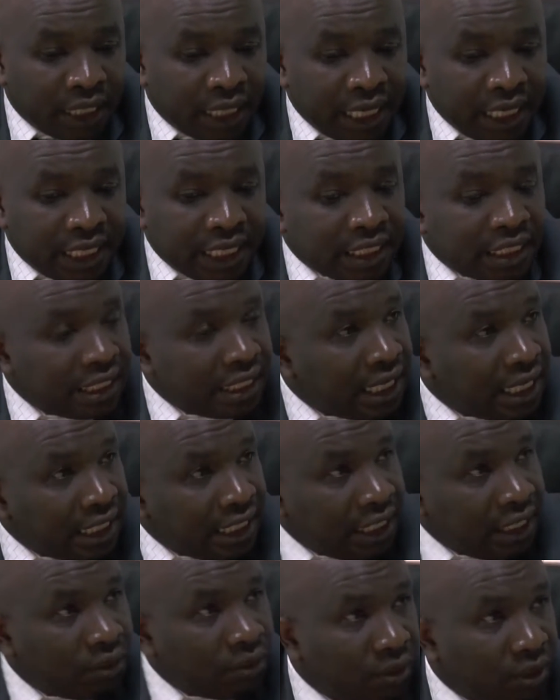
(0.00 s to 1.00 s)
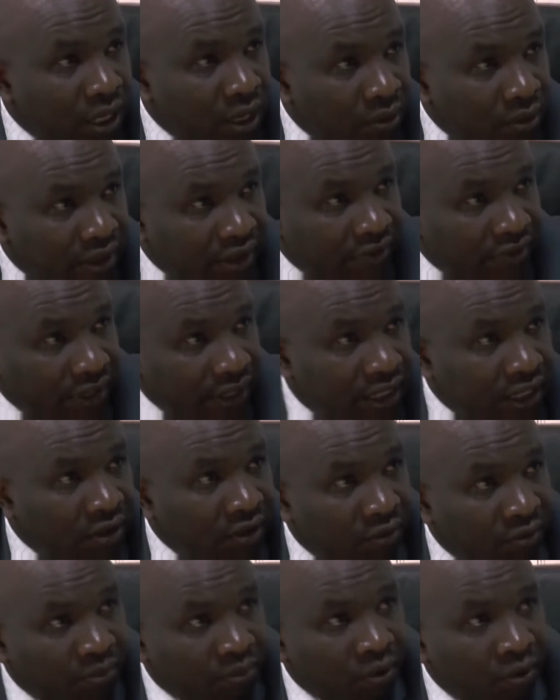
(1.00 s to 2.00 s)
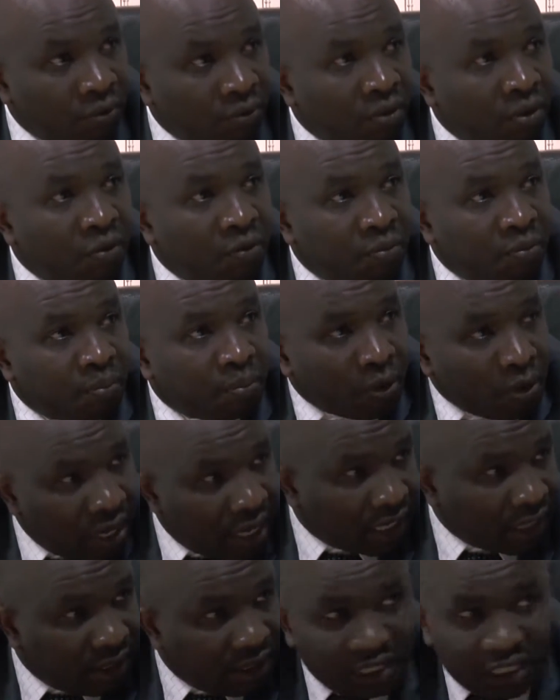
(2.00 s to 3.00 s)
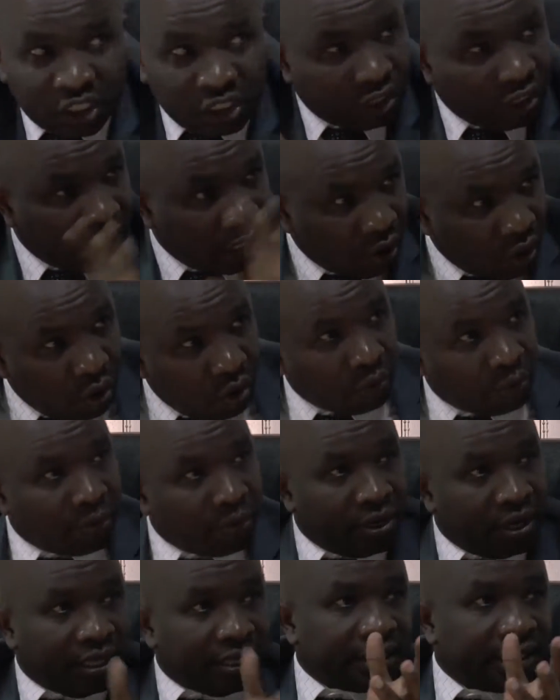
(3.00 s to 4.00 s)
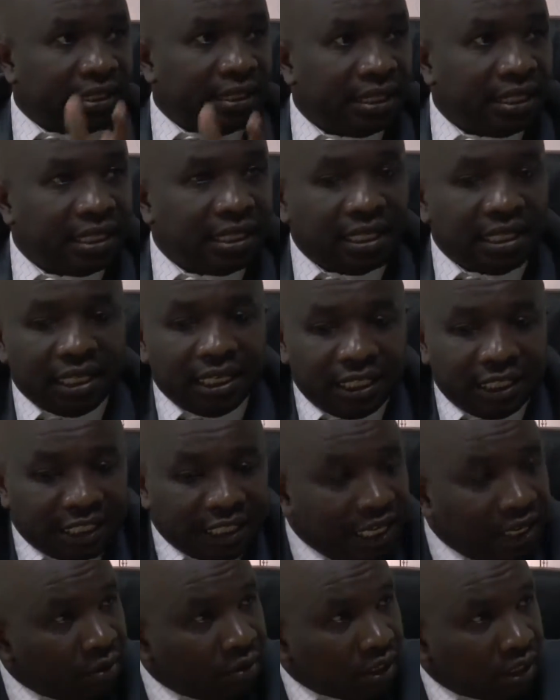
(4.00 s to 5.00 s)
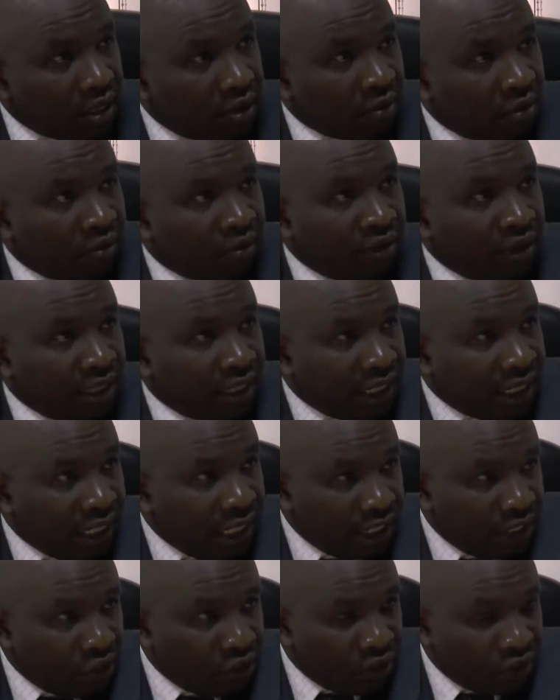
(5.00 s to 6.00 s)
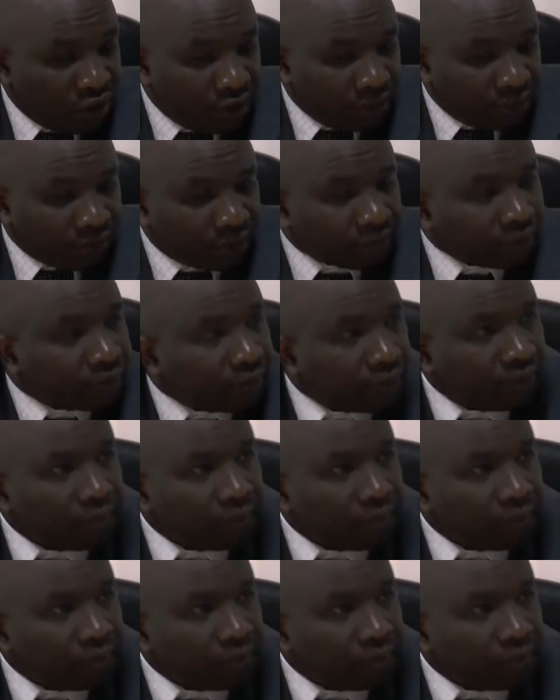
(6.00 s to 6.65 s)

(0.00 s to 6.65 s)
the agency that deals with counterfeiting of, of, of products, generally all products, mm-hmm. is the anti-counterfeiting agency. Mm-hmm.